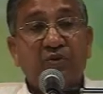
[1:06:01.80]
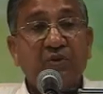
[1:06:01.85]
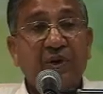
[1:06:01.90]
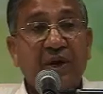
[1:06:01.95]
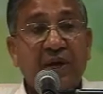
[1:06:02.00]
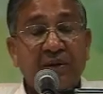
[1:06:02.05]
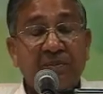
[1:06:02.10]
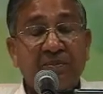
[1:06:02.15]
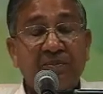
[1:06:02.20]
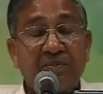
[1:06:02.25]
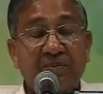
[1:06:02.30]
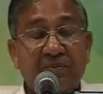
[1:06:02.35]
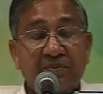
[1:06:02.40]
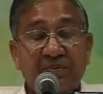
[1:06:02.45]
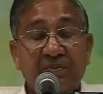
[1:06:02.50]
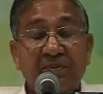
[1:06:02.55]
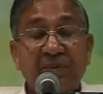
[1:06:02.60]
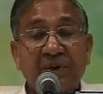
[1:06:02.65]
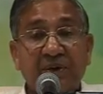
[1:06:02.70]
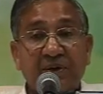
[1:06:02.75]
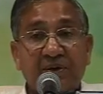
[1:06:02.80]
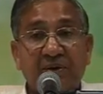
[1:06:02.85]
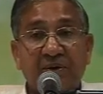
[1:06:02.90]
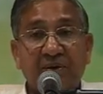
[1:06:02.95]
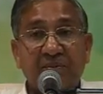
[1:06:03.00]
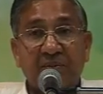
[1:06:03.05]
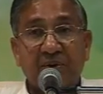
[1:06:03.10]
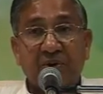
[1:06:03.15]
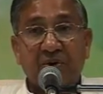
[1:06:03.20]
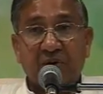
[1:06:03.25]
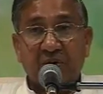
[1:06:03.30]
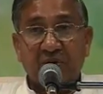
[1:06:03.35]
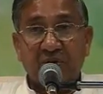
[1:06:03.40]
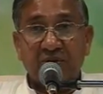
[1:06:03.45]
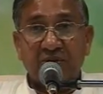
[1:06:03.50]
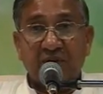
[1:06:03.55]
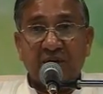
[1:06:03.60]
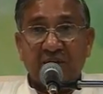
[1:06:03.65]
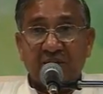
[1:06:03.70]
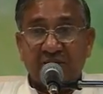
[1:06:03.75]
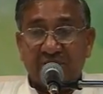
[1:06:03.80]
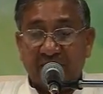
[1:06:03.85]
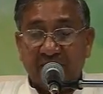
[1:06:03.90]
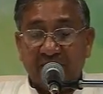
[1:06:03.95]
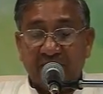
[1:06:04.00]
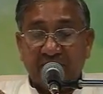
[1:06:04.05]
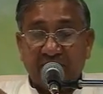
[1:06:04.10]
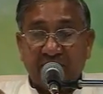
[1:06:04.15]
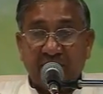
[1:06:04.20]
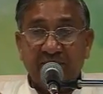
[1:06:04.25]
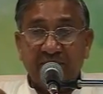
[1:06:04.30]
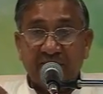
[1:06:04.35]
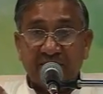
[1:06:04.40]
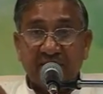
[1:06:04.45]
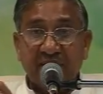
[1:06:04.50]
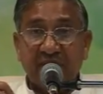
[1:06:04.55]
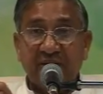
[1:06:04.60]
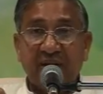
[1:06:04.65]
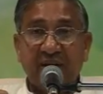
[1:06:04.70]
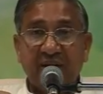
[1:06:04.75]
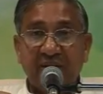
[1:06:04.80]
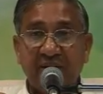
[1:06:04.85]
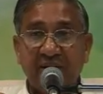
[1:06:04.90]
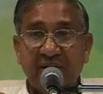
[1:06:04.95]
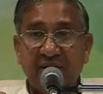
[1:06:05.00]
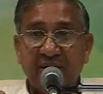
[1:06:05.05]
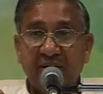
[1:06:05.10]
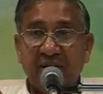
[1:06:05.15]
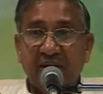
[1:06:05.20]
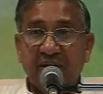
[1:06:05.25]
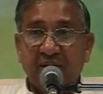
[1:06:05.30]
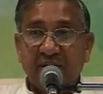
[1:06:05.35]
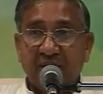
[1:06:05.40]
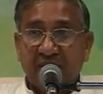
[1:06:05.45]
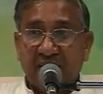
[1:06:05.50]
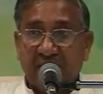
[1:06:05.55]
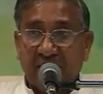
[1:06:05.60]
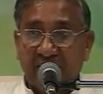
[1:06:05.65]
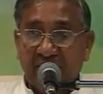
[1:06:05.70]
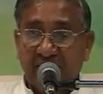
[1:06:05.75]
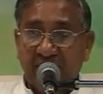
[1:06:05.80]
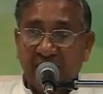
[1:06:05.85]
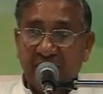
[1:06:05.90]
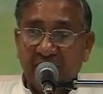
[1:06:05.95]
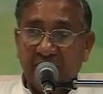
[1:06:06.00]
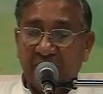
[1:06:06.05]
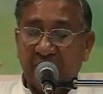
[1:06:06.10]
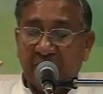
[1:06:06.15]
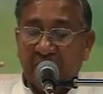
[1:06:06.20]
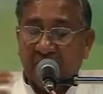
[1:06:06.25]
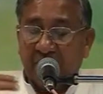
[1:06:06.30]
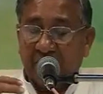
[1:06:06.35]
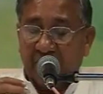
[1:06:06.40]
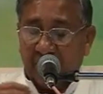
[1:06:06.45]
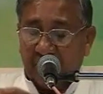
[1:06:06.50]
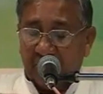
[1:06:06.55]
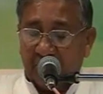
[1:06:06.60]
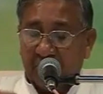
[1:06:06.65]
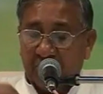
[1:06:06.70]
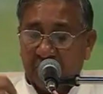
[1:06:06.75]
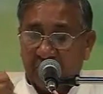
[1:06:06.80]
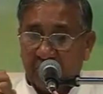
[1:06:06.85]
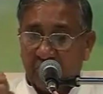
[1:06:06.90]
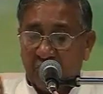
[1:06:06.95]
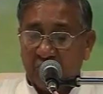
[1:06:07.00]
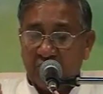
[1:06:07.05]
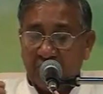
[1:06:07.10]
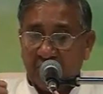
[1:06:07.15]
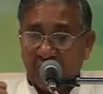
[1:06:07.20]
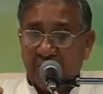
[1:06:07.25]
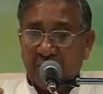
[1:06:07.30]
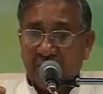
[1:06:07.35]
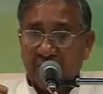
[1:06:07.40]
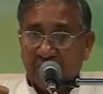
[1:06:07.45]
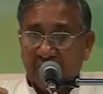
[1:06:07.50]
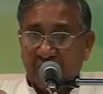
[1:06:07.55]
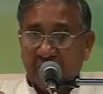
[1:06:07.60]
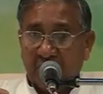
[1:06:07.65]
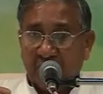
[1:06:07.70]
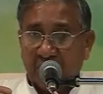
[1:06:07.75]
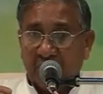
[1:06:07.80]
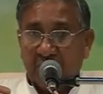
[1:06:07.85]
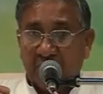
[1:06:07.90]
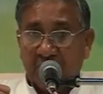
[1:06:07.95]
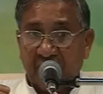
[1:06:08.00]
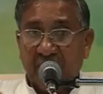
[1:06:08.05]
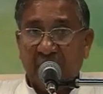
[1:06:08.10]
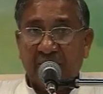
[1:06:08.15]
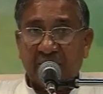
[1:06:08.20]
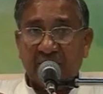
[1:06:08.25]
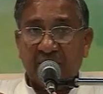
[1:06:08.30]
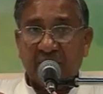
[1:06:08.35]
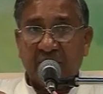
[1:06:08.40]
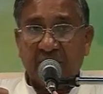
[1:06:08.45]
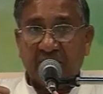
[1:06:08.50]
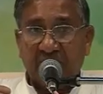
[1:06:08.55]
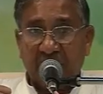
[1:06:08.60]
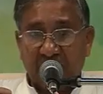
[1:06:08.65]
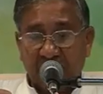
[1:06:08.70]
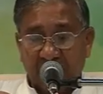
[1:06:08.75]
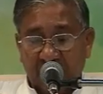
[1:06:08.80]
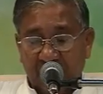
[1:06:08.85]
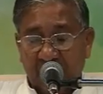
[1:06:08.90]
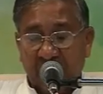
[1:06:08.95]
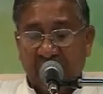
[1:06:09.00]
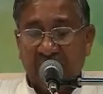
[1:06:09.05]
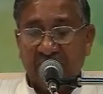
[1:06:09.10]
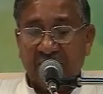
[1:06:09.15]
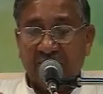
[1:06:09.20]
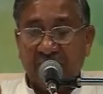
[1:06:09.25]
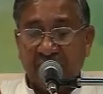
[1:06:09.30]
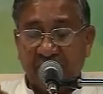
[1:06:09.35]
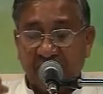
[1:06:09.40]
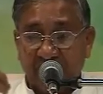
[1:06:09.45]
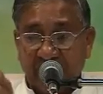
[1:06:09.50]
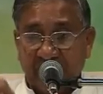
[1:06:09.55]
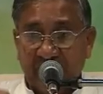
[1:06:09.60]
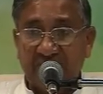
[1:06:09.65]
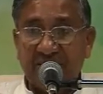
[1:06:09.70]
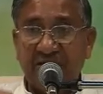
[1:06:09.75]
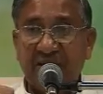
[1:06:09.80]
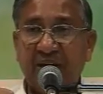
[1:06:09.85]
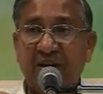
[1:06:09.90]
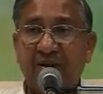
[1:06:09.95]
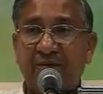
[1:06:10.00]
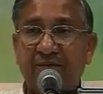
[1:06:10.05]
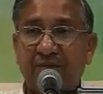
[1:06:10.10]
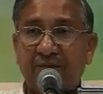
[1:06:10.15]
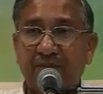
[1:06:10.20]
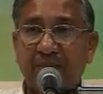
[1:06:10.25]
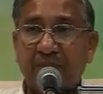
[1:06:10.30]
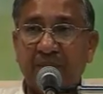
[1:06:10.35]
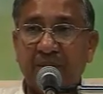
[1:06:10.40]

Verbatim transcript: to help me because sometimes subtly I, you see, take the pledge with myself.